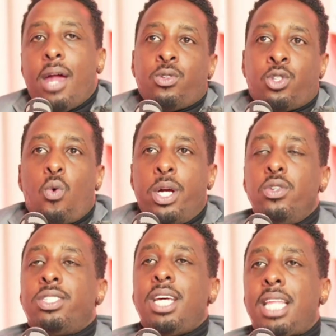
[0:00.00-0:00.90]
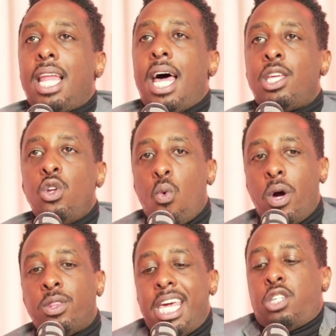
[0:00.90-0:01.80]
so when you say that, like,
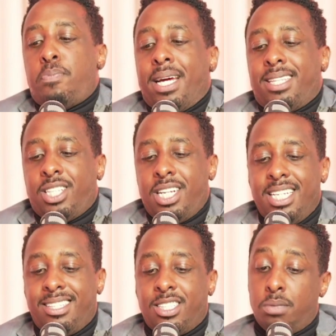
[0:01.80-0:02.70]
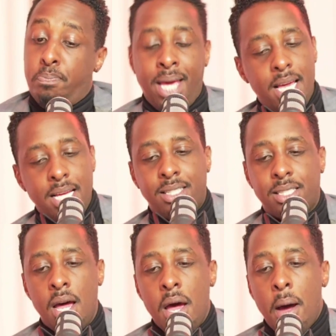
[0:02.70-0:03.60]
what the expectation is peace,
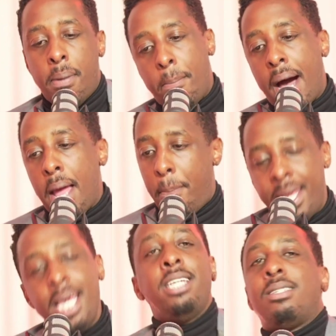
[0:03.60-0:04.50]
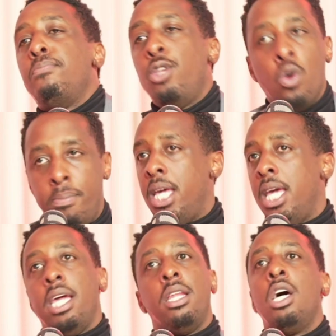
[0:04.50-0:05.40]
but by peace you
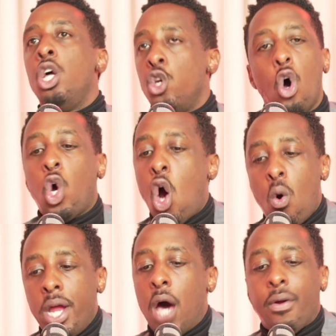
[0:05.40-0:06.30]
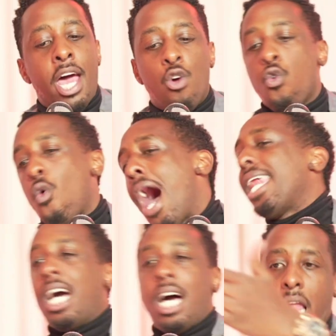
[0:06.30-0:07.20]
mean going out and
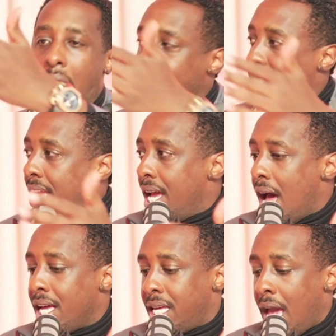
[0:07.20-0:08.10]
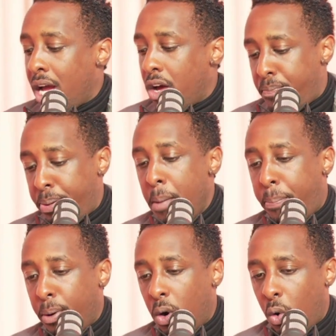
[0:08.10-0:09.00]
radicalizing a gang of
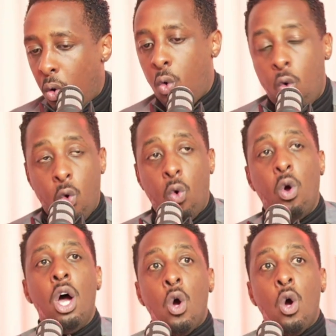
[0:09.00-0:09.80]
people who